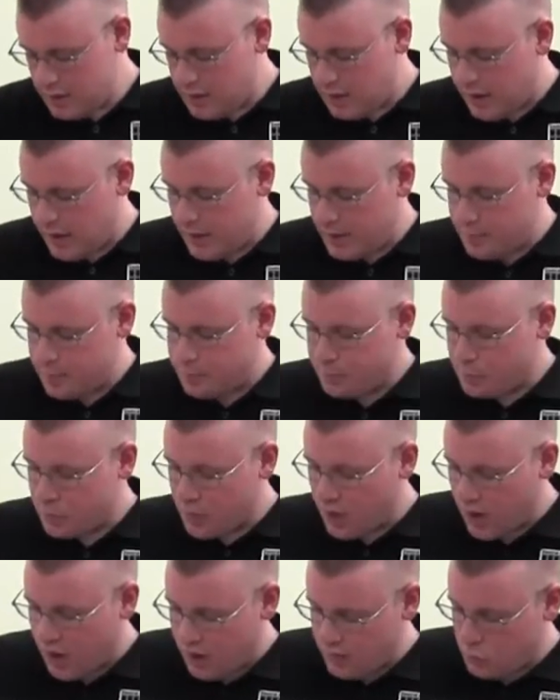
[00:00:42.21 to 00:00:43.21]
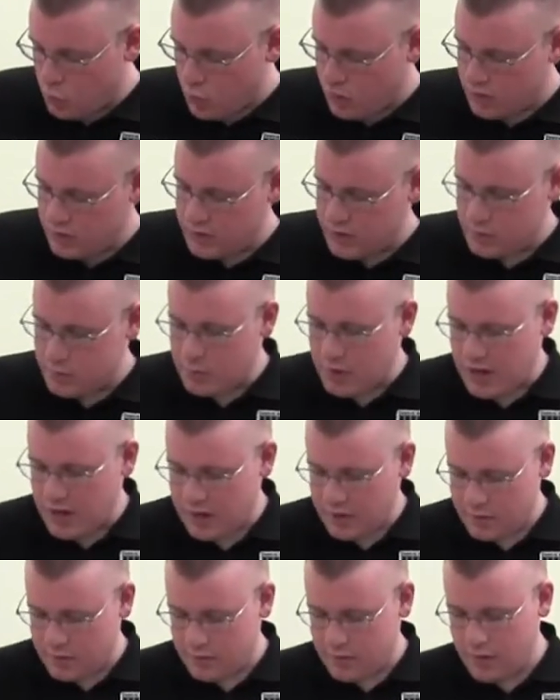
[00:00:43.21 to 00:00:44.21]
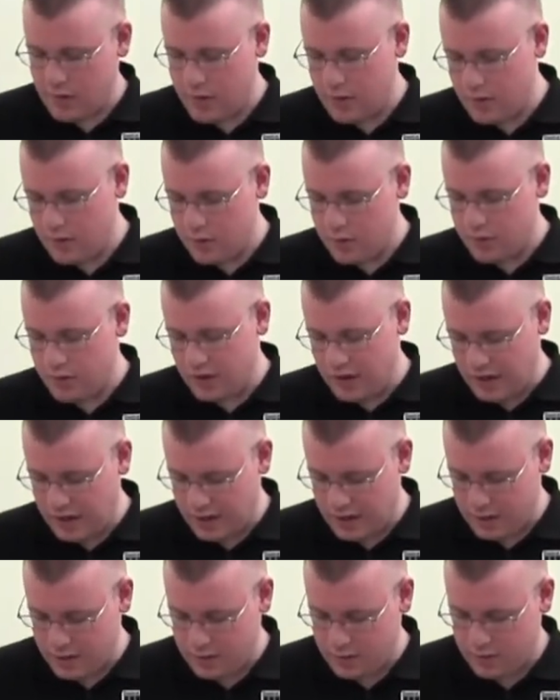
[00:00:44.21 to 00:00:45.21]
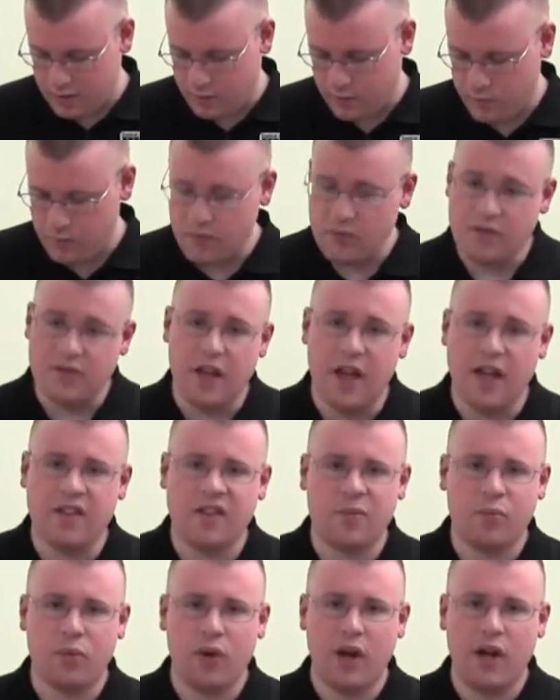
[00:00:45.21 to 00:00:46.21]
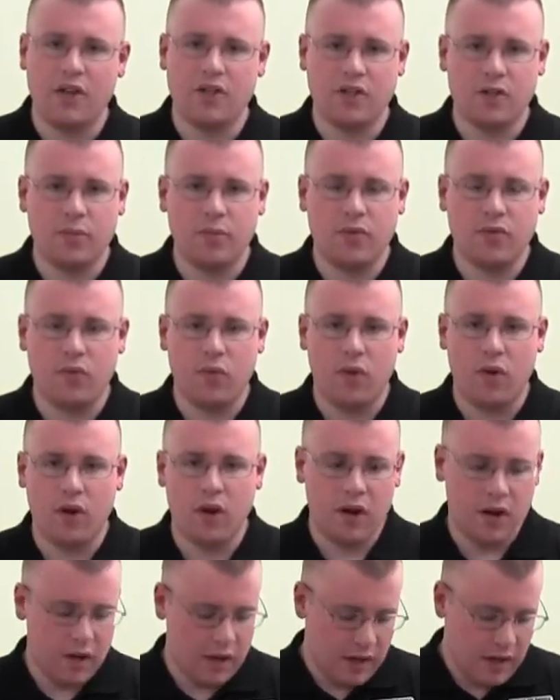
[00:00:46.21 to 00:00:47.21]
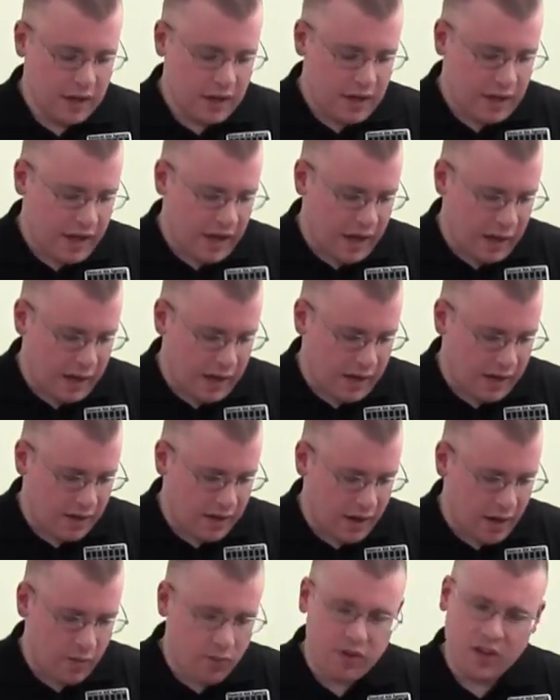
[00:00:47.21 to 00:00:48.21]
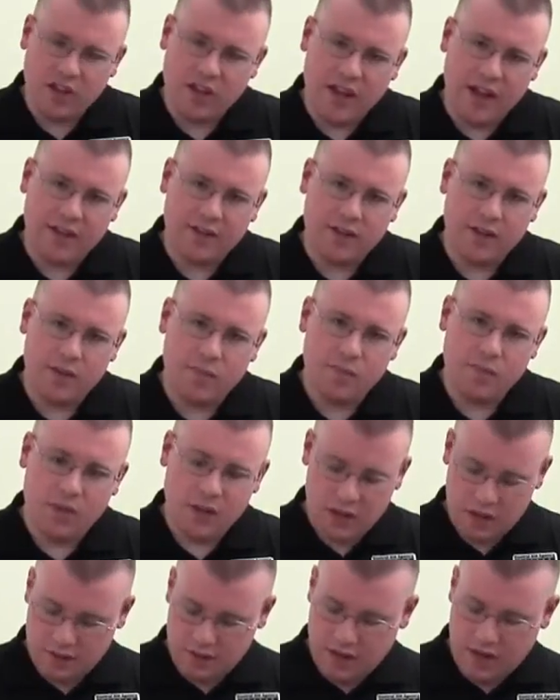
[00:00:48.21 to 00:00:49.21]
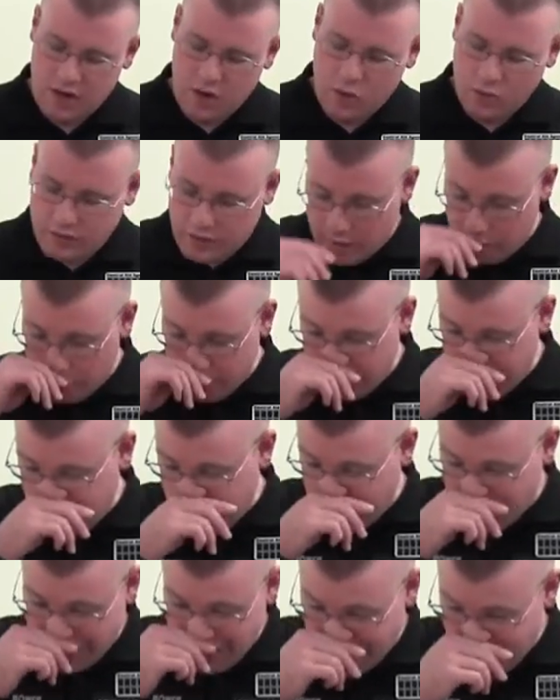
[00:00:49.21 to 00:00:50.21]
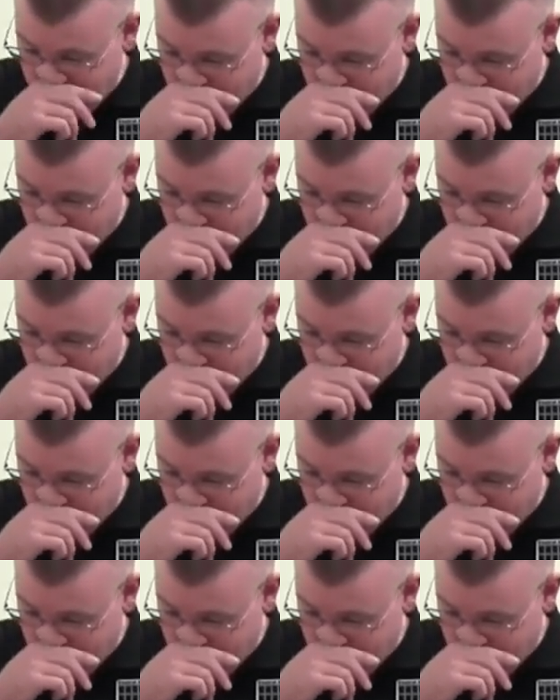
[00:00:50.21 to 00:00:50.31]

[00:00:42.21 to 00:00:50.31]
I've worn these pants in dense brush before, and I really like them. They hold up pretty good.